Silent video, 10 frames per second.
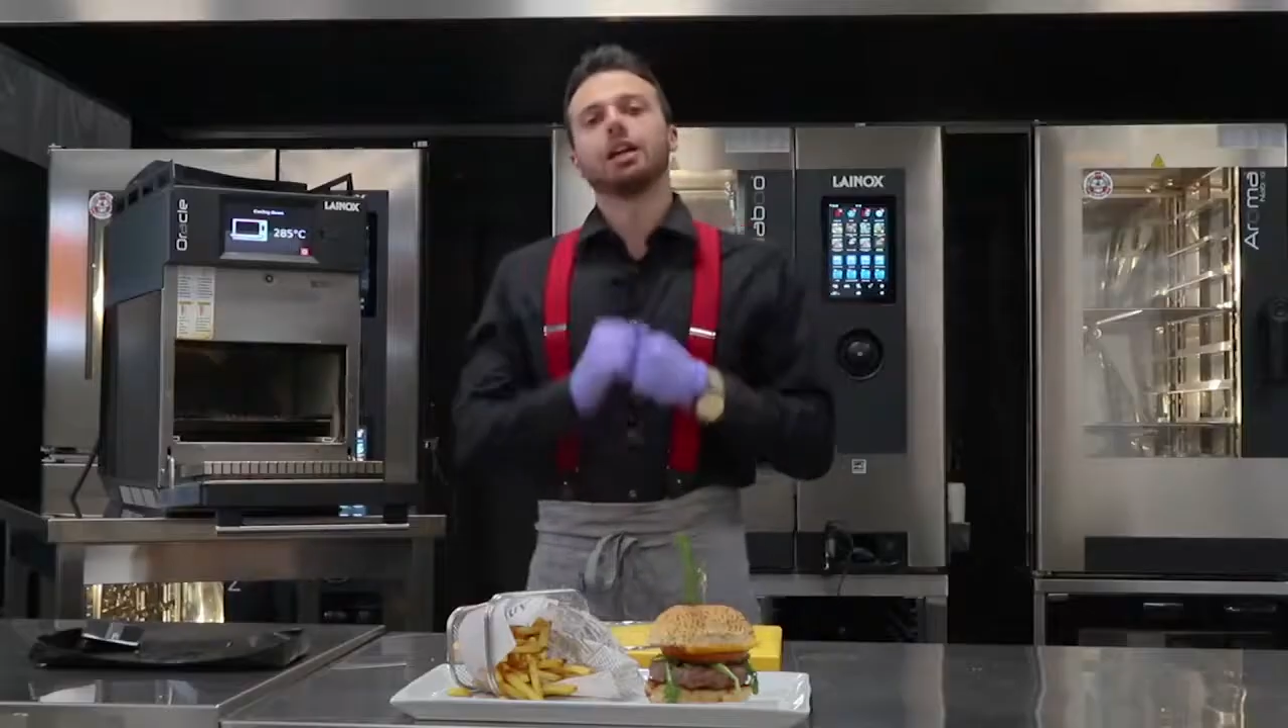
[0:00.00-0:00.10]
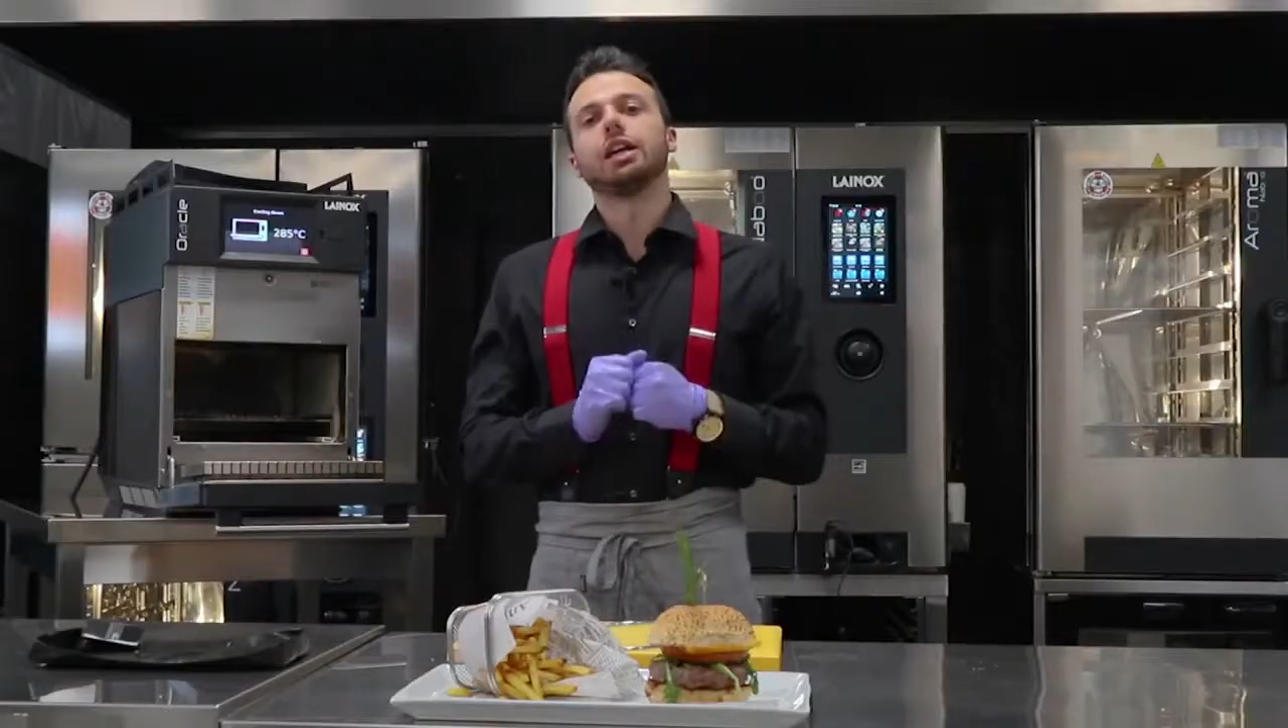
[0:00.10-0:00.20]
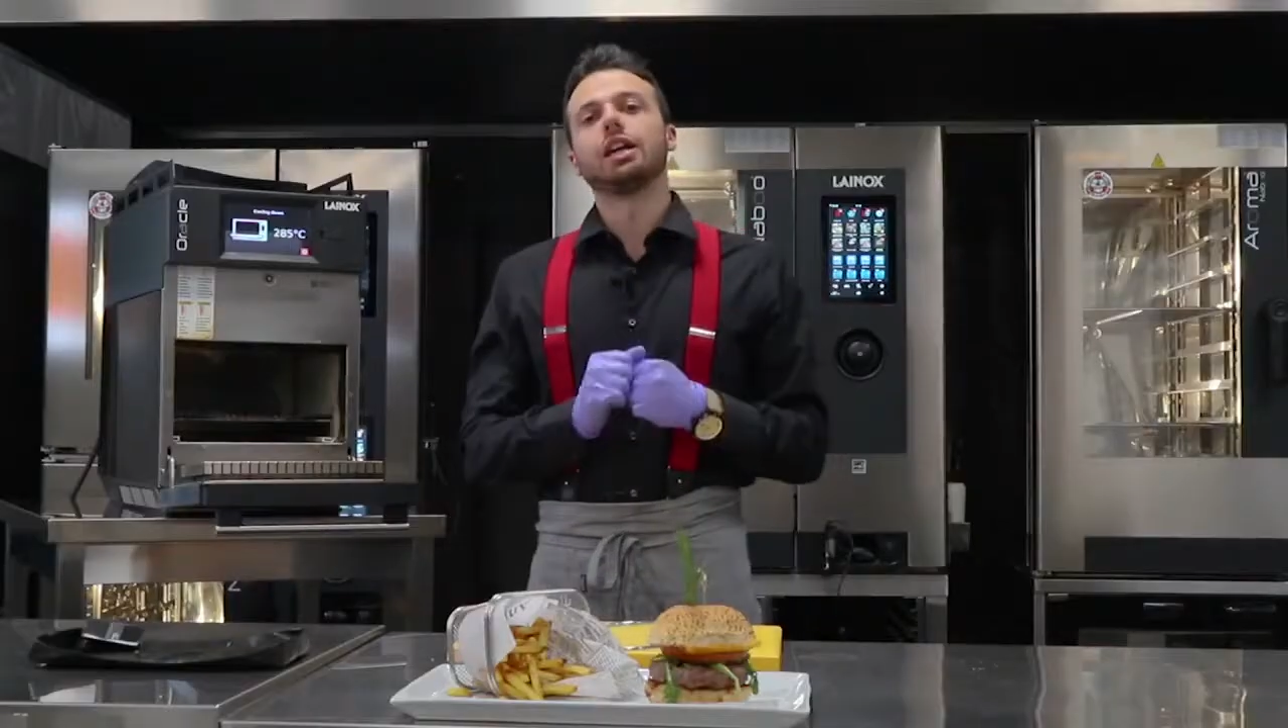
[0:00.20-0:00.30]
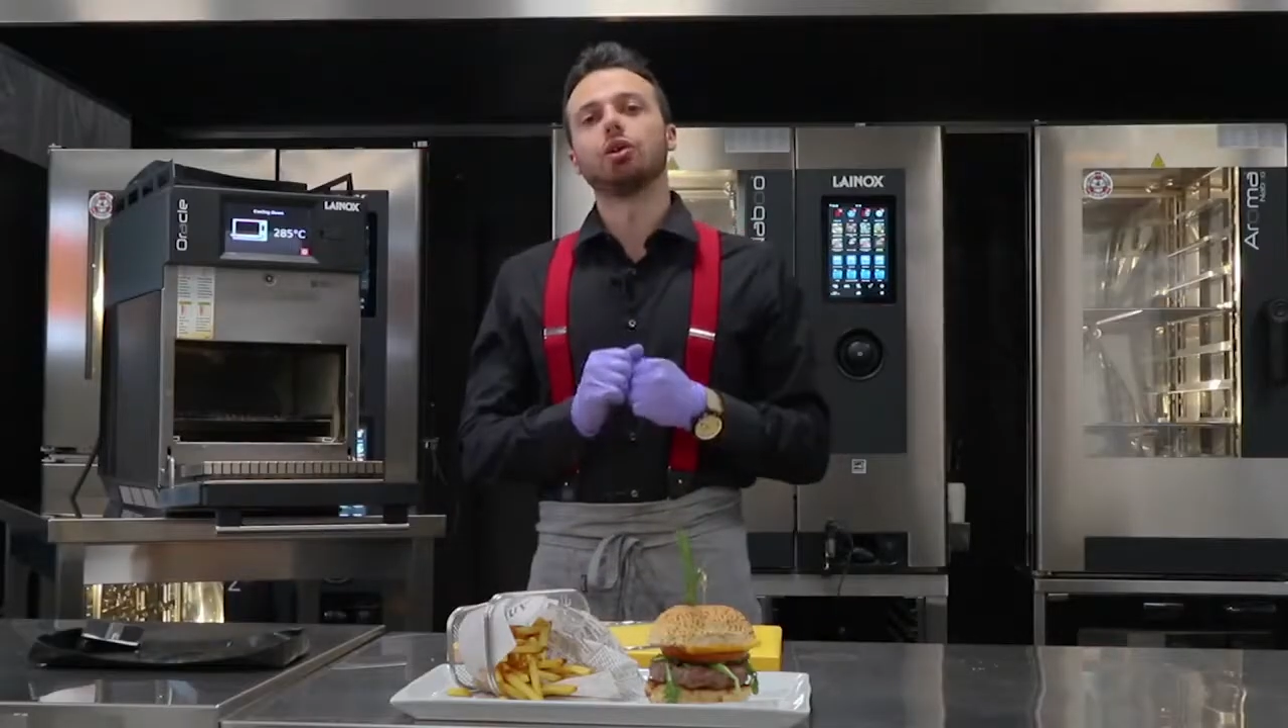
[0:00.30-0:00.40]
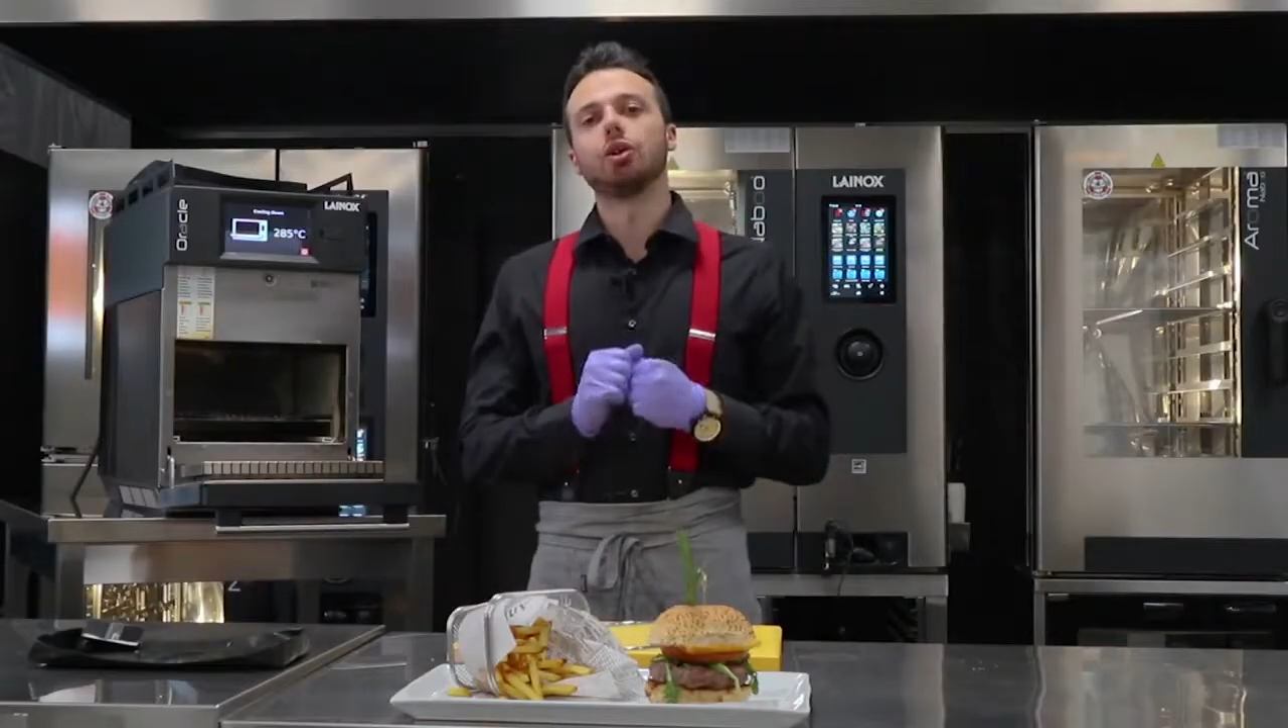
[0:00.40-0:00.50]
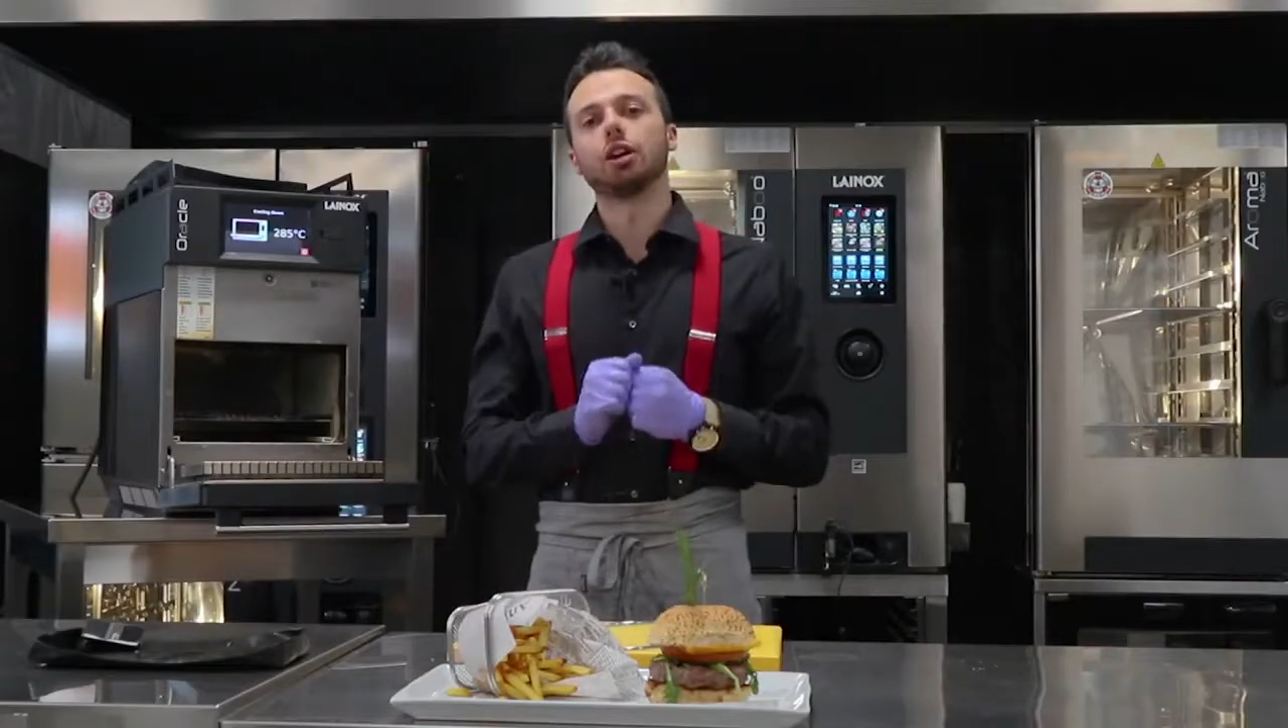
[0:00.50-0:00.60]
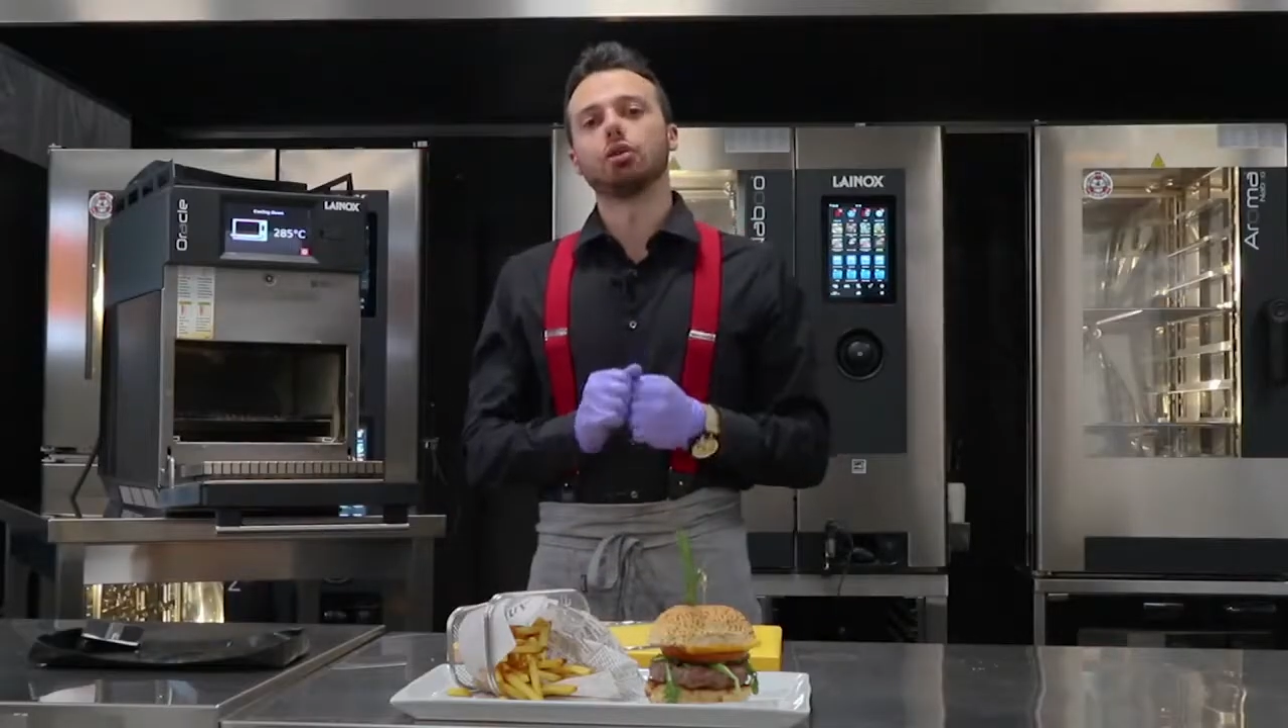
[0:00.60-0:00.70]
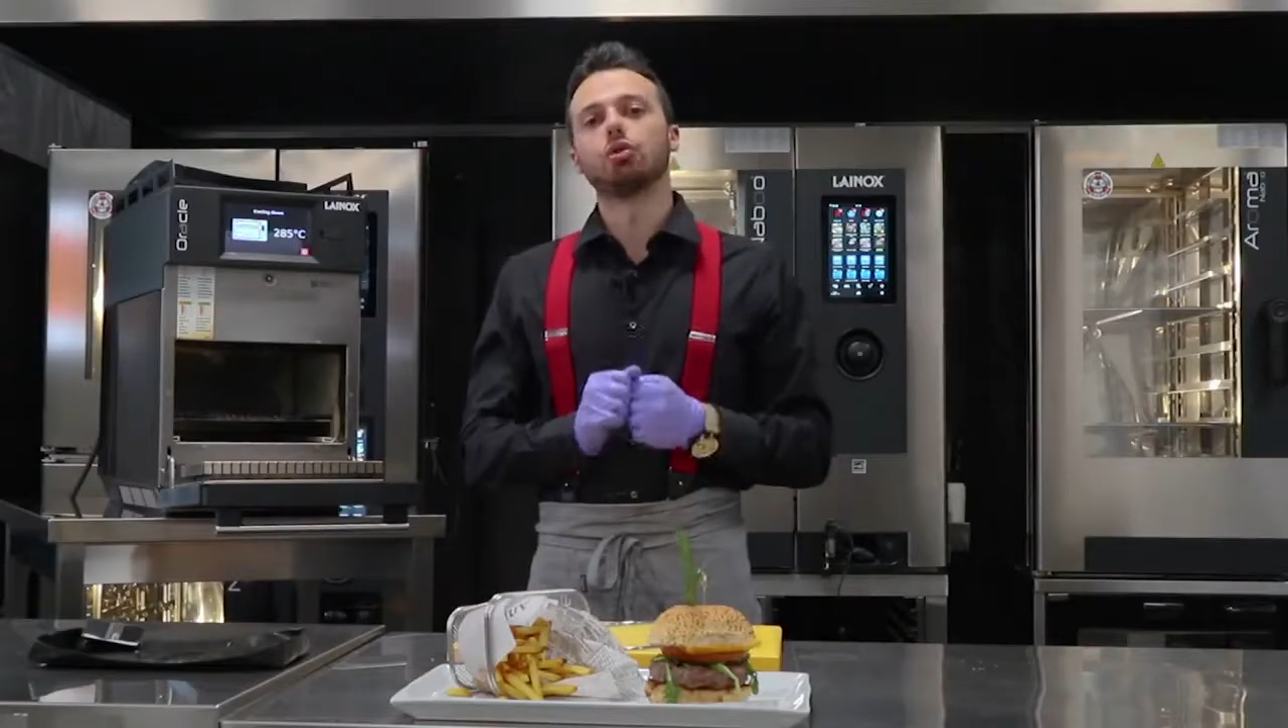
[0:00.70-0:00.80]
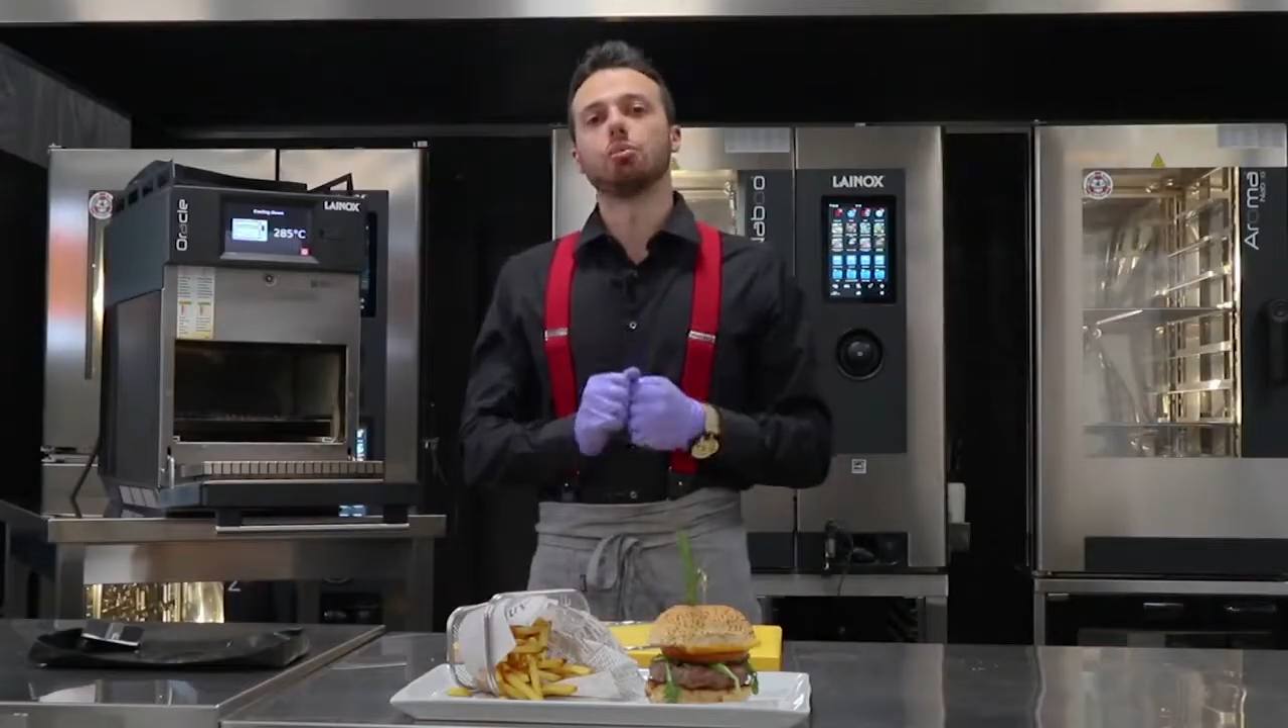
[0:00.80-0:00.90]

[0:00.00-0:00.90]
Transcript: in order to